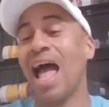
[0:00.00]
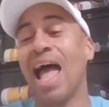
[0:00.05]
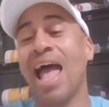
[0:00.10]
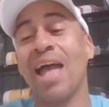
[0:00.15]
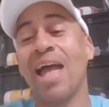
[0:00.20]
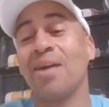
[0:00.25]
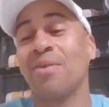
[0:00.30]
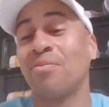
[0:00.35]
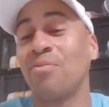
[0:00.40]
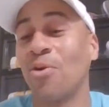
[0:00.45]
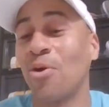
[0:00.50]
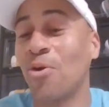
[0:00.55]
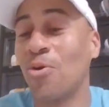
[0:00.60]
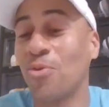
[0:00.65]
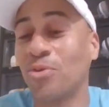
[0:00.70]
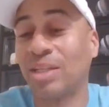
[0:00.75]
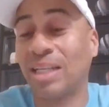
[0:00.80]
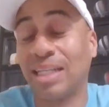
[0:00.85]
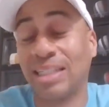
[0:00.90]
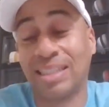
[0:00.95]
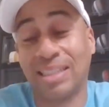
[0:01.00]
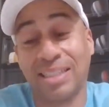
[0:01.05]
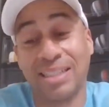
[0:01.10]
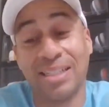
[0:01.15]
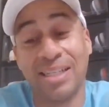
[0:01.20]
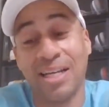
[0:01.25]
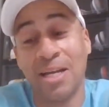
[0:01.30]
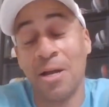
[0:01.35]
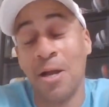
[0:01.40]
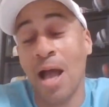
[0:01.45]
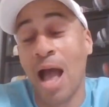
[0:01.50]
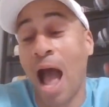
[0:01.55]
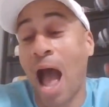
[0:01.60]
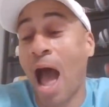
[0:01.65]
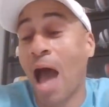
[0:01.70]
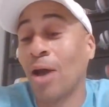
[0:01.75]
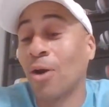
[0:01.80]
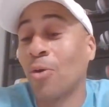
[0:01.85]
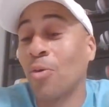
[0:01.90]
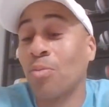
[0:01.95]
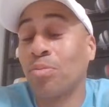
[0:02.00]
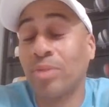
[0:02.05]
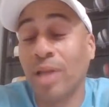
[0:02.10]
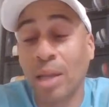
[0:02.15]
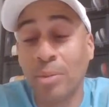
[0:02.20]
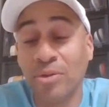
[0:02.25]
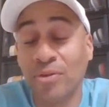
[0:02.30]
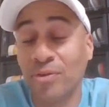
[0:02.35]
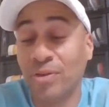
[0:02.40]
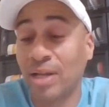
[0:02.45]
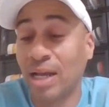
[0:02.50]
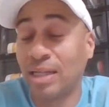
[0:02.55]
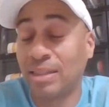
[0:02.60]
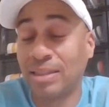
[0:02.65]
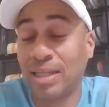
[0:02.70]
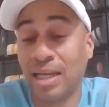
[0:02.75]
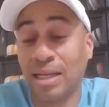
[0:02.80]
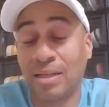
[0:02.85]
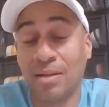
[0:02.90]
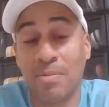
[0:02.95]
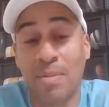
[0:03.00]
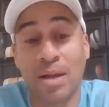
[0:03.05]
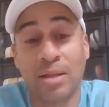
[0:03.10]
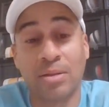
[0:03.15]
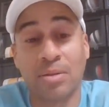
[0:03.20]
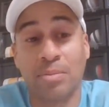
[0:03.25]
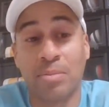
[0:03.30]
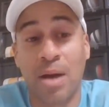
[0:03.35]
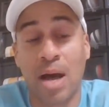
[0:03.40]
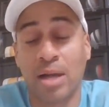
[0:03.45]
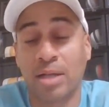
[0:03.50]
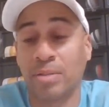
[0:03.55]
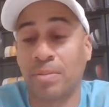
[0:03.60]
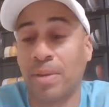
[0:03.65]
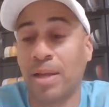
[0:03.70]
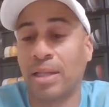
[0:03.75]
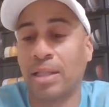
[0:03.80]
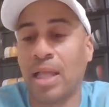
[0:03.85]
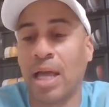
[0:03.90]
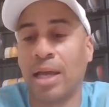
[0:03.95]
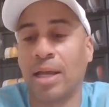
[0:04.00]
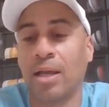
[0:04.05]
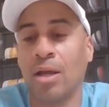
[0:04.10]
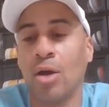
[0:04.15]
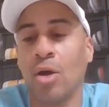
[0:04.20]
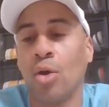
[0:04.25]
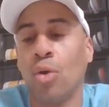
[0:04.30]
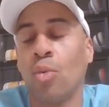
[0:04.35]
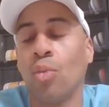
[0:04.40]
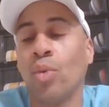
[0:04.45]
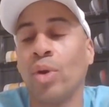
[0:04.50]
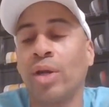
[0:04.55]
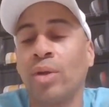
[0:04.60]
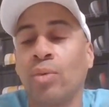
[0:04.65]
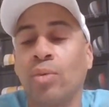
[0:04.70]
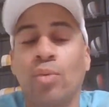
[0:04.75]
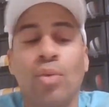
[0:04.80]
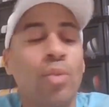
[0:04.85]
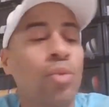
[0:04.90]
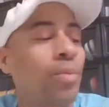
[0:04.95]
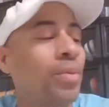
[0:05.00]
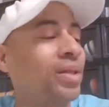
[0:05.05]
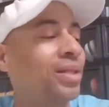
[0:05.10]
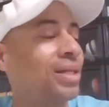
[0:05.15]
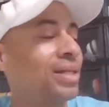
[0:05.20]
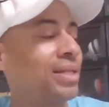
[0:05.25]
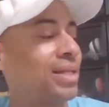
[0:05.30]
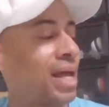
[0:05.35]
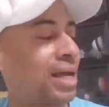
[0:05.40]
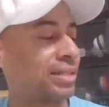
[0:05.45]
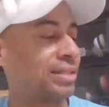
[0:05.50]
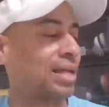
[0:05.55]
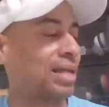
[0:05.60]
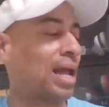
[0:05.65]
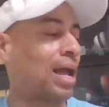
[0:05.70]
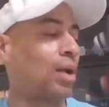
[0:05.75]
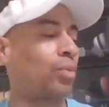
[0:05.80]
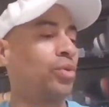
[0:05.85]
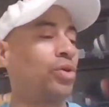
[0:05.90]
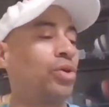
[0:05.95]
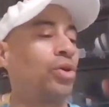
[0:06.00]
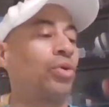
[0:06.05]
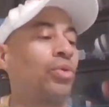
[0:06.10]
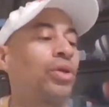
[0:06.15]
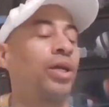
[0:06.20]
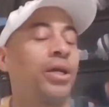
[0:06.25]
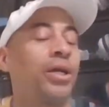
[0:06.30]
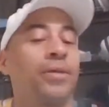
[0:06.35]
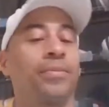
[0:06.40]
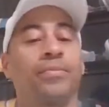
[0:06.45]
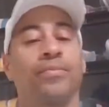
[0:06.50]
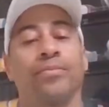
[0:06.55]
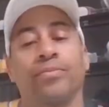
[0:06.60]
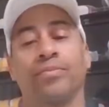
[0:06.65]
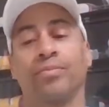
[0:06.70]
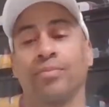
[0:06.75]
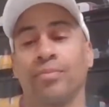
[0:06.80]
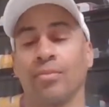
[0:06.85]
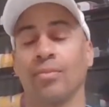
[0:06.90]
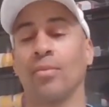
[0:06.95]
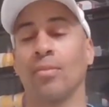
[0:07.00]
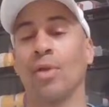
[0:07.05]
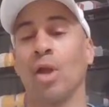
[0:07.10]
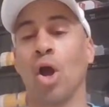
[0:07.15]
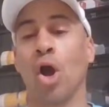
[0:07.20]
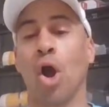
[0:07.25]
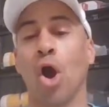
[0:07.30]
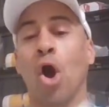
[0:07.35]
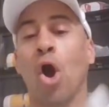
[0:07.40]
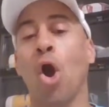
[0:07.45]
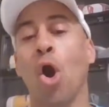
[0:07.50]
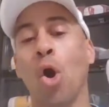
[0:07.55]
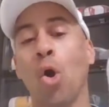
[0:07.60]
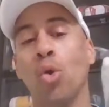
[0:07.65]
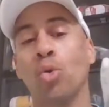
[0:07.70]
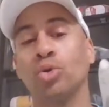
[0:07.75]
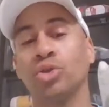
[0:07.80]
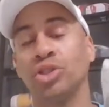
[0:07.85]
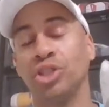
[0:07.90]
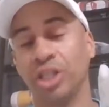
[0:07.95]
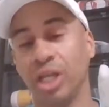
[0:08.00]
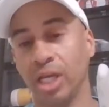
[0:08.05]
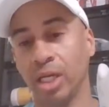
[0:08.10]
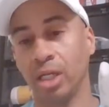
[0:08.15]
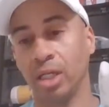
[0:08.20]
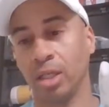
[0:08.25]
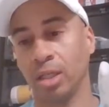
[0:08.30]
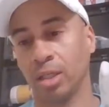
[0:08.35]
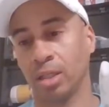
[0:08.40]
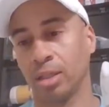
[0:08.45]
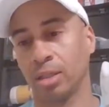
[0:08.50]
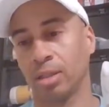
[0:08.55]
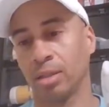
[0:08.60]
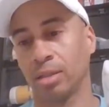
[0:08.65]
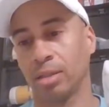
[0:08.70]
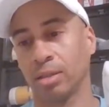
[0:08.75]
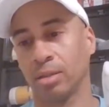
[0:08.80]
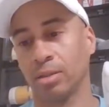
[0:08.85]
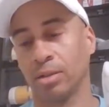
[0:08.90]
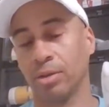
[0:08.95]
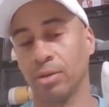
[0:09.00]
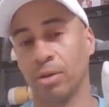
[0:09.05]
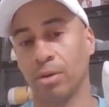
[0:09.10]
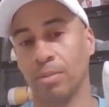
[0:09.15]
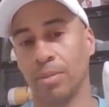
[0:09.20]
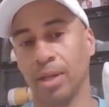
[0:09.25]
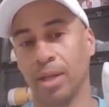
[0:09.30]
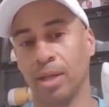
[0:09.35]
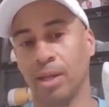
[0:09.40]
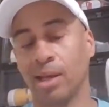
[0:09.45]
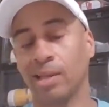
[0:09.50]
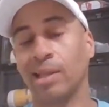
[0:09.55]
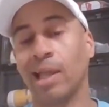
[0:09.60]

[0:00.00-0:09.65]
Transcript: Hey, bro, listen. I don't blame you for not taking them out the box, man. Like, when will be the next time we're going to get an OG? You know what I mean?